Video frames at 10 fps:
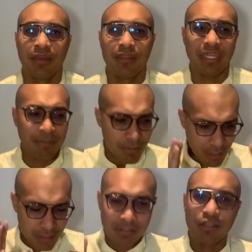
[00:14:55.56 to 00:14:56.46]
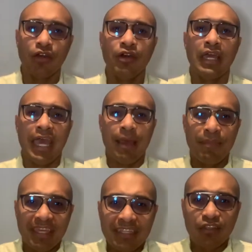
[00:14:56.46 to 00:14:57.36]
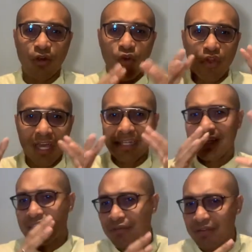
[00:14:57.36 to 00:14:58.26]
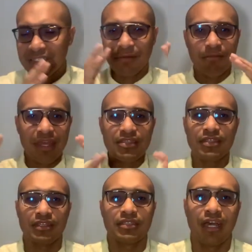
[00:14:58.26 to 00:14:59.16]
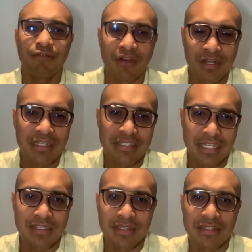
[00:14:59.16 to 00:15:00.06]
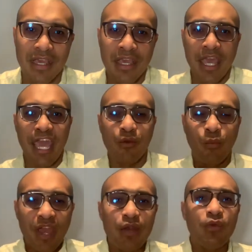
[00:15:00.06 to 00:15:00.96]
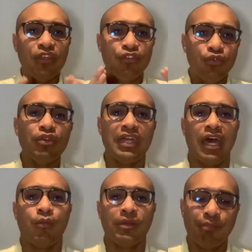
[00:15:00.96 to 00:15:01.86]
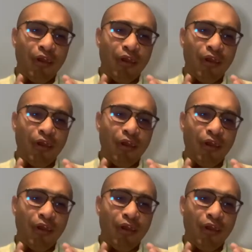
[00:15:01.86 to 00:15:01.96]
Think about, you know, and begin to look at the different dimensions of our decisions. And when we do that with